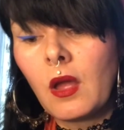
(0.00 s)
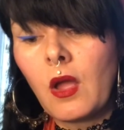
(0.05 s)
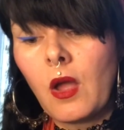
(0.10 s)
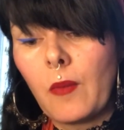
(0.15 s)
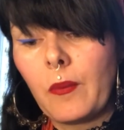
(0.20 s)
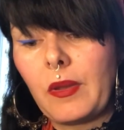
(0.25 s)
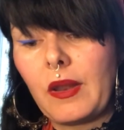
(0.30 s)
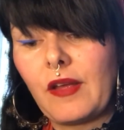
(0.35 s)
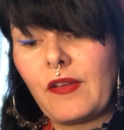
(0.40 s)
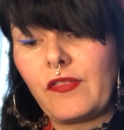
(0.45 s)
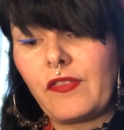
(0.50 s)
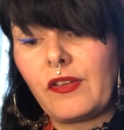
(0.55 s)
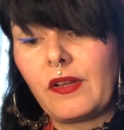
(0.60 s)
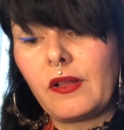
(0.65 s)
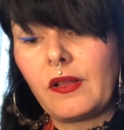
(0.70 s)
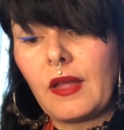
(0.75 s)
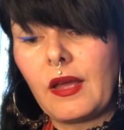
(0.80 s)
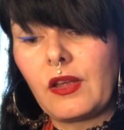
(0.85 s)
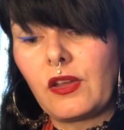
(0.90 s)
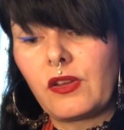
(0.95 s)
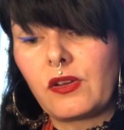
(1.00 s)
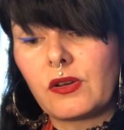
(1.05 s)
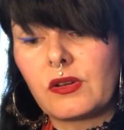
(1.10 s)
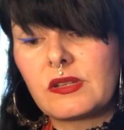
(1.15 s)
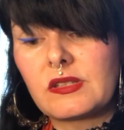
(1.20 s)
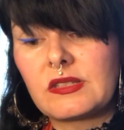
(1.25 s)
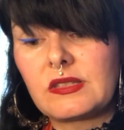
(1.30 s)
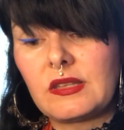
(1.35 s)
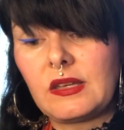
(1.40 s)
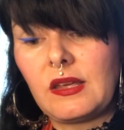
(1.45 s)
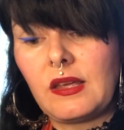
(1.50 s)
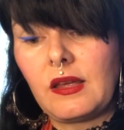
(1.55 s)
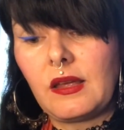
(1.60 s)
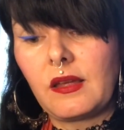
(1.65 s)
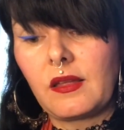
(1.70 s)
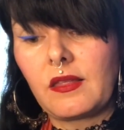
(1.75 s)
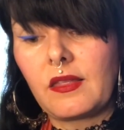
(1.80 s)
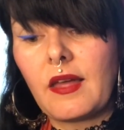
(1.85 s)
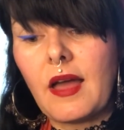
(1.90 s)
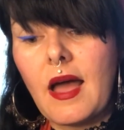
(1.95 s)
but I feel like you're
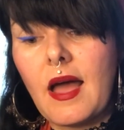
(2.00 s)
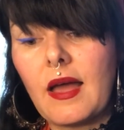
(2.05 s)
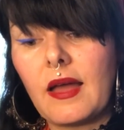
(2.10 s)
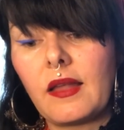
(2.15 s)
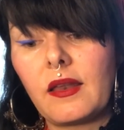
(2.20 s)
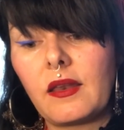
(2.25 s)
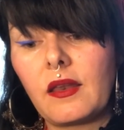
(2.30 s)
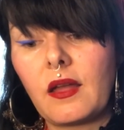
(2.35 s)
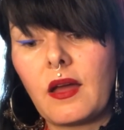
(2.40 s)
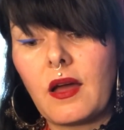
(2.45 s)
seeing that